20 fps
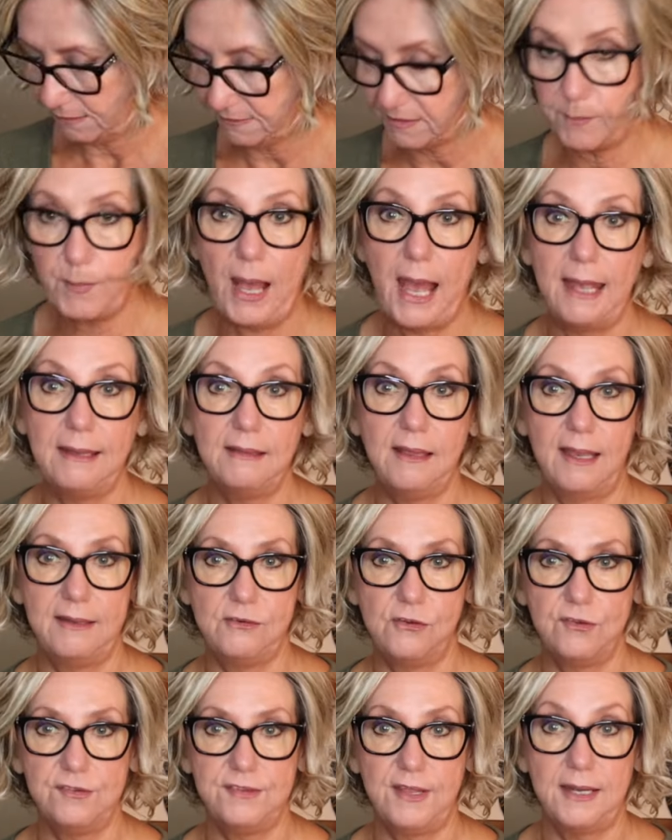some
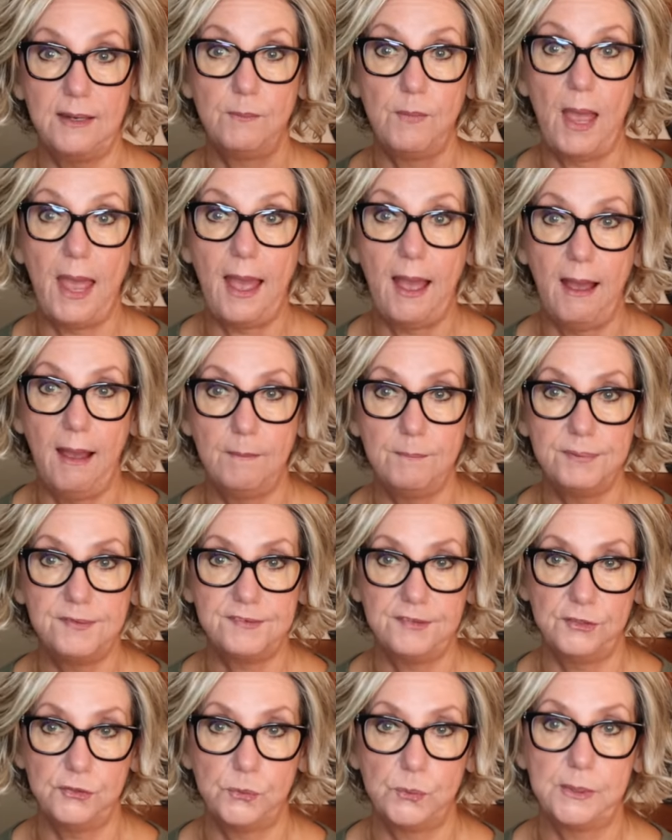eyeliners that I'm
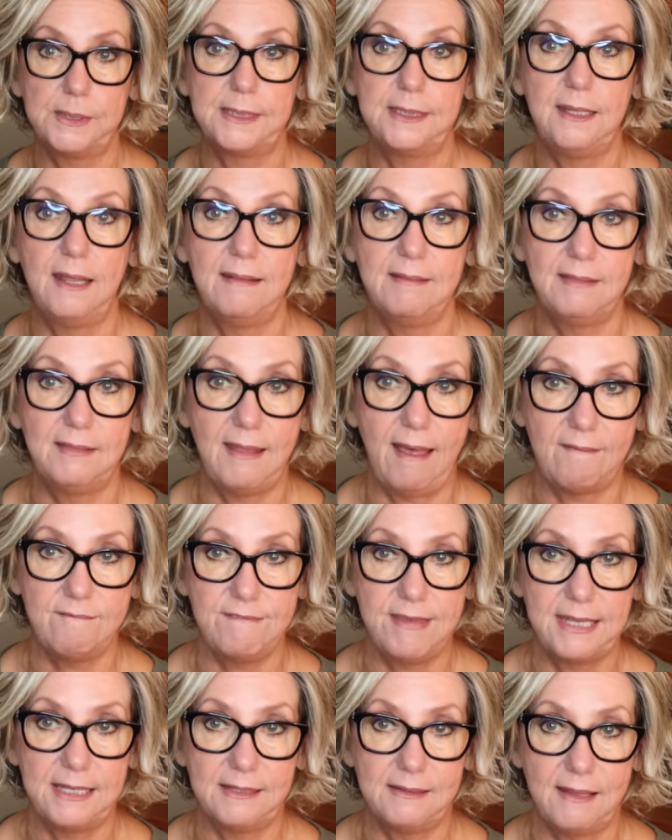absolutely
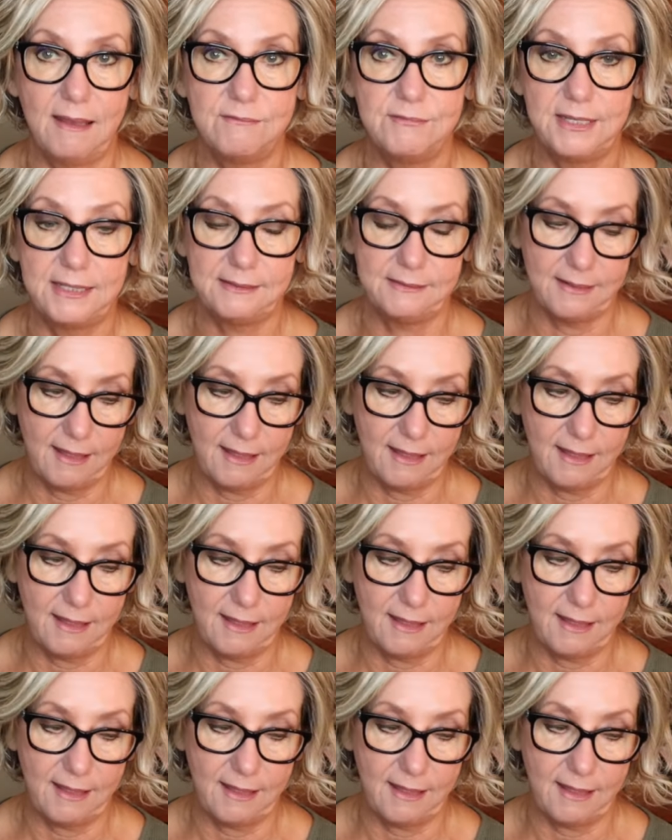loving, loving,